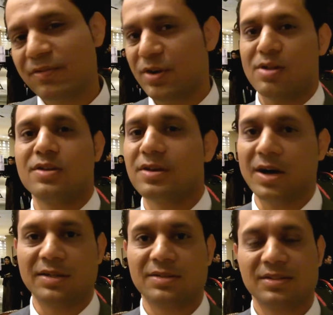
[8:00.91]
Give it all you
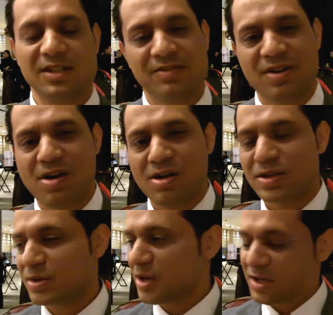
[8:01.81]
got. Give it all
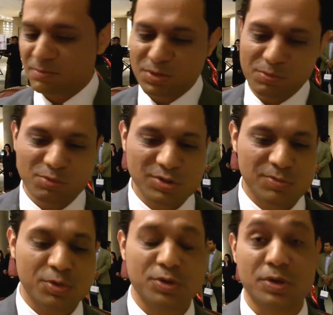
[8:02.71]
you got and people will
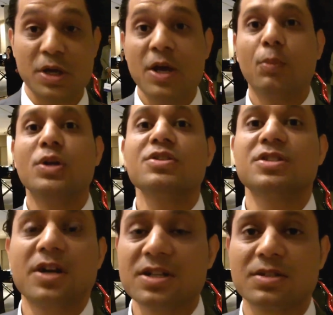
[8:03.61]
support you. When you're
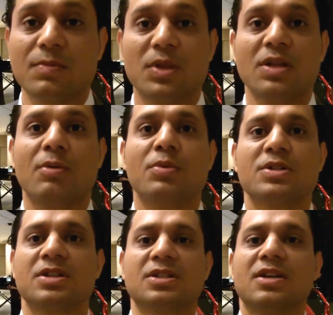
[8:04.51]
starting something,
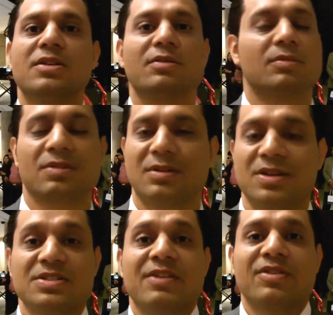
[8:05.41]
everybody's going to tell you
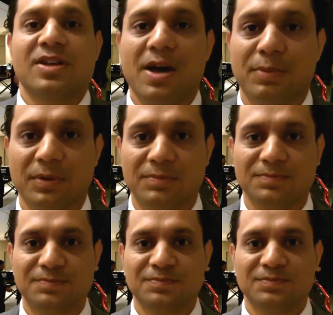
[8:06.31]
it's never going to happen.
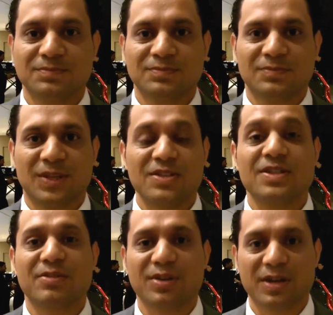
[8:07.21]

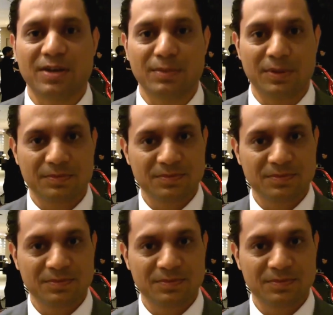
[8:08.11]
It's never going to happen.